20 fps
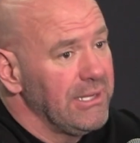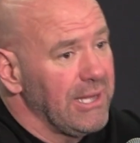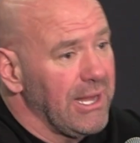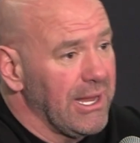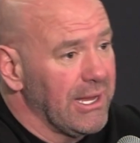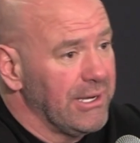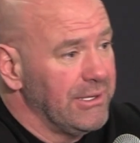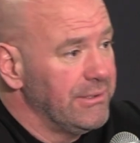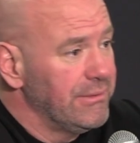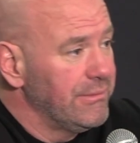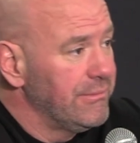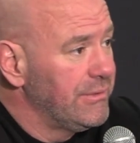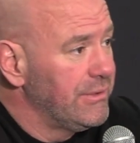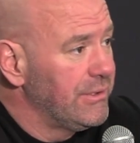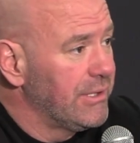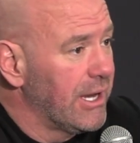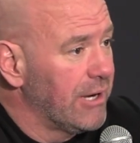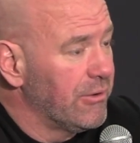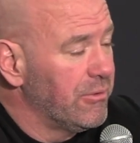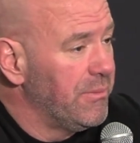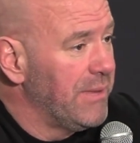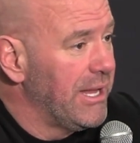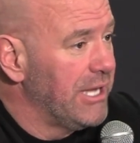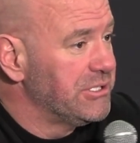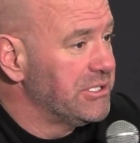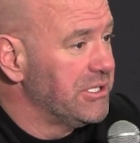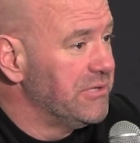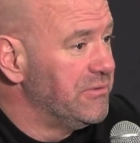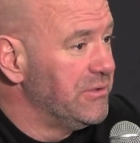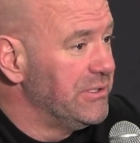And you got to
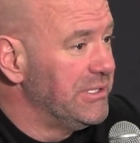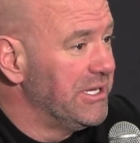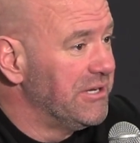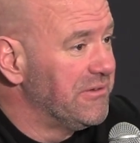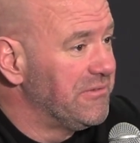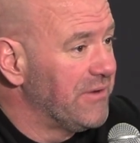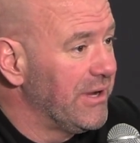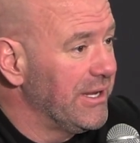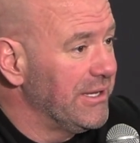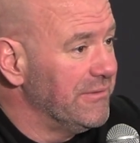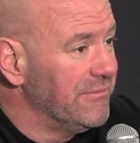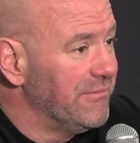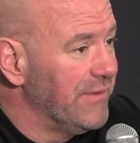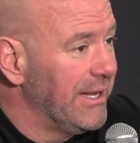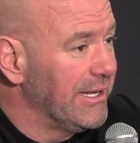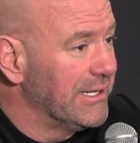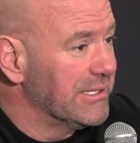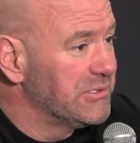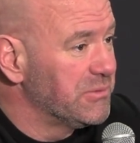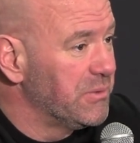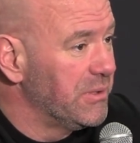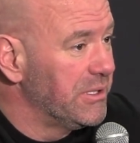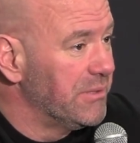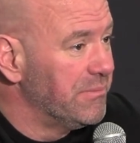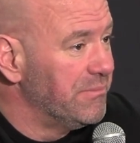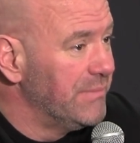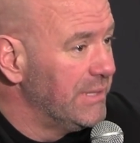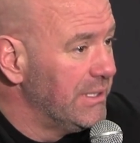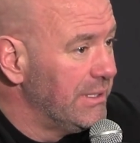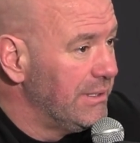imagine if we did a fight in Vegas with
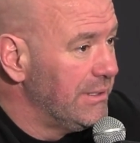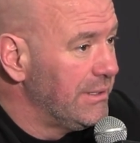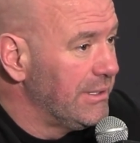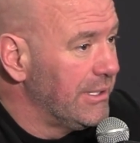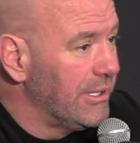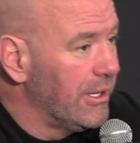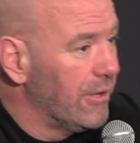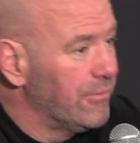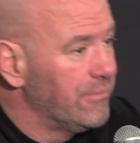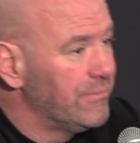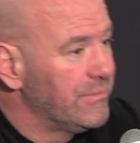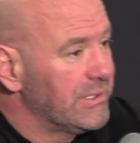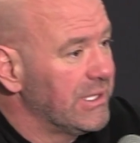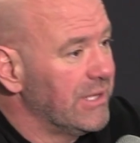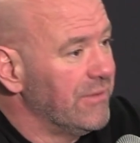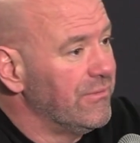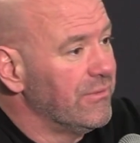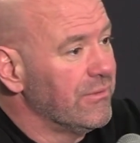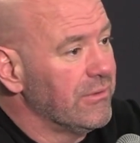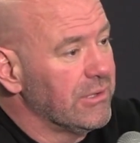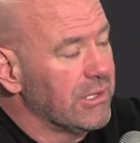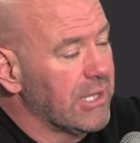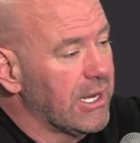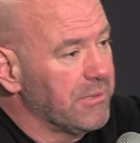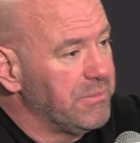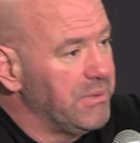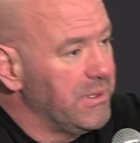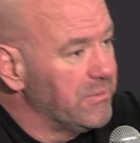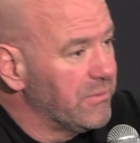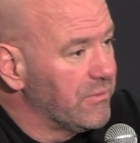them, you know, give a
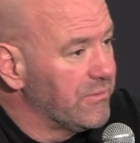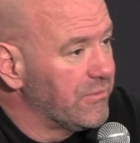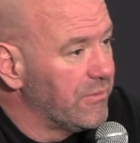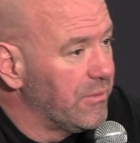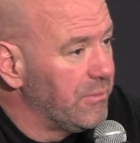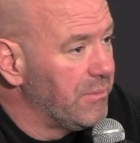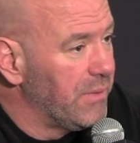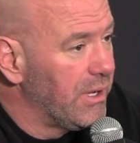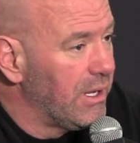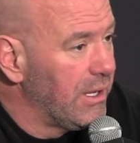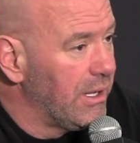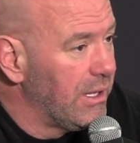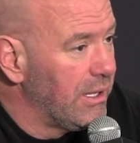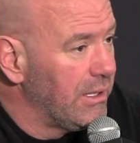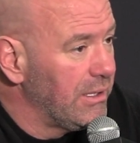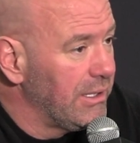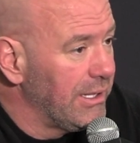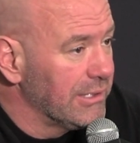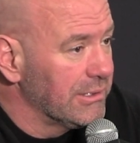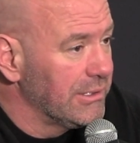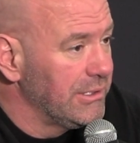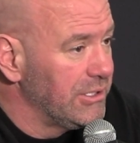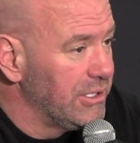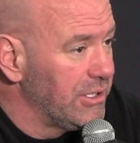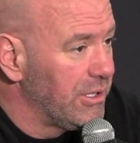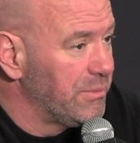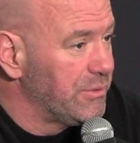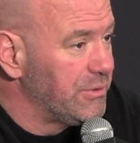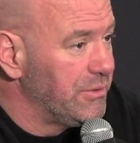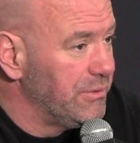lot of people from England an
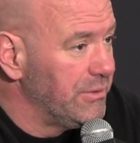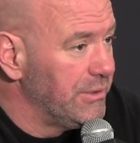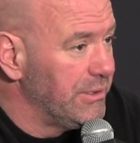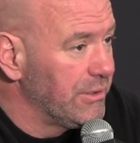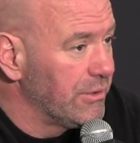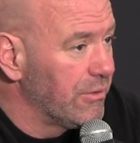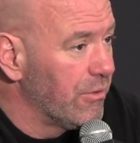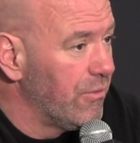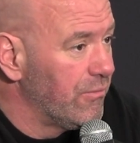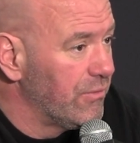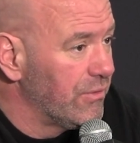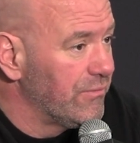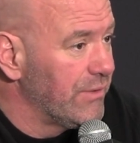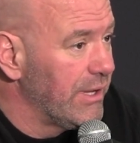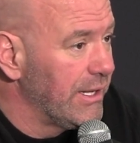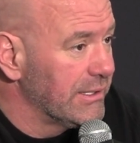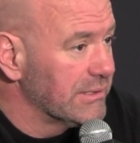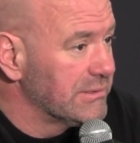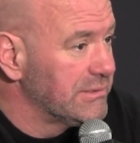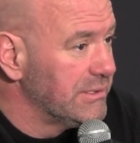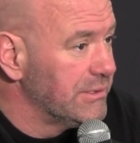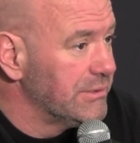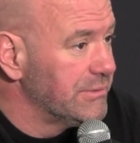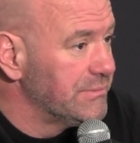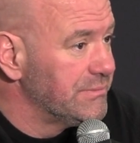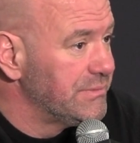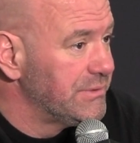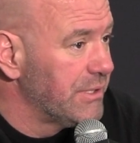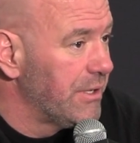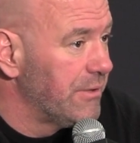opportunity to go over to Vegas too.
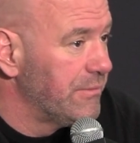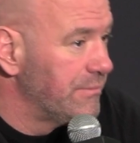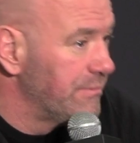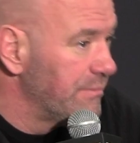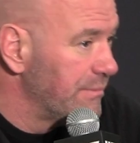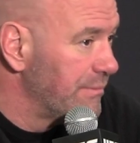So,